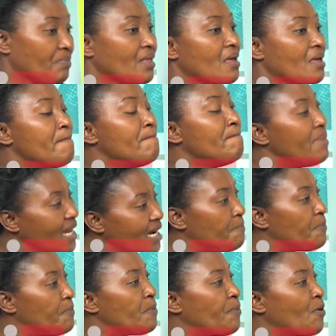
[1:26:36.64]
Many
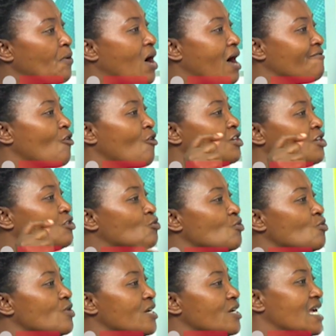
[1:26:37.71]
people have gone into
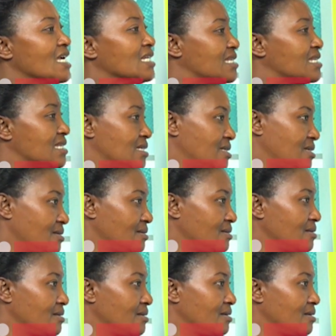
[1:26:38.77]
debts
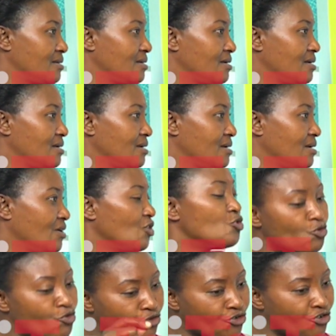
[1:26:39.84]
to
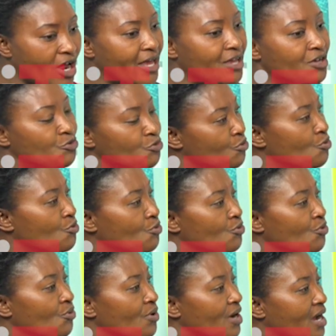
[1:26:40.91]
try to do
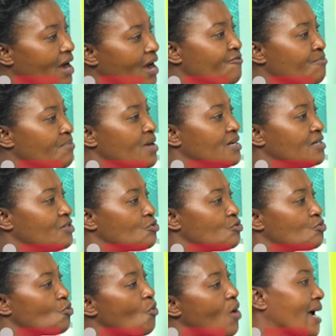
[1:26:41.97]
government's
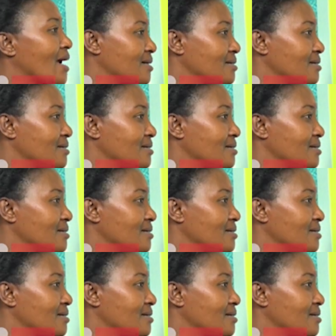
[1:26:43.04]
work.